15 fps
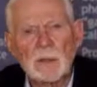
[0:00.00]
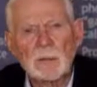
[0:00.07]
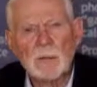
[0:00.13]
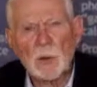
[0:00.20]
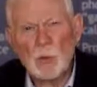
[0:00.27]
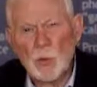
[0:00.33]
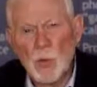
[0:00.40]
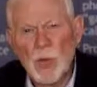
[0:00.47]

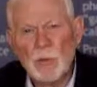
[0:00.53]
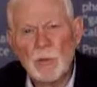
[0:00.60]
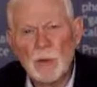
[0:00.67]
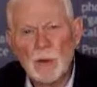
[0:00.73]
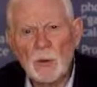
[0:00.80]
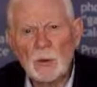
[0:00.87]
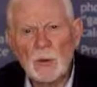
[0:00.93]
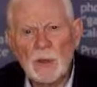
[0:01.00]
but
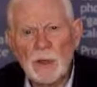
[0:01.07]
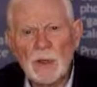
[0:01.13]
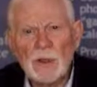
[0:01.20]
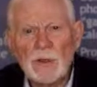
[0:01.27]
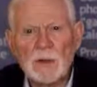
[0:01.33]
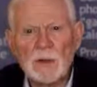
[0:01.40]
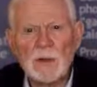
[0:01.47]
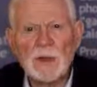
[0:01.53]
Wakefield
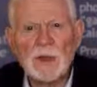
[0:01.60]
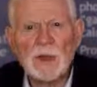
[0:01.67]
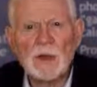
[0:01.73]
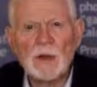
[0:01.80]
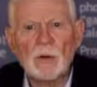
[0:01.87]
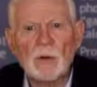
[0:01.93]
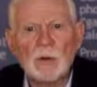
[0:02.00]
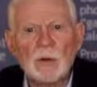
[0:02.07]
released a
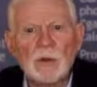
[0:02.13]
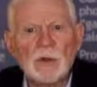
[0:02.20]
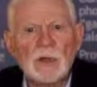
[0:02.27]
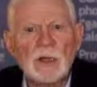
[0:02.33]
video in which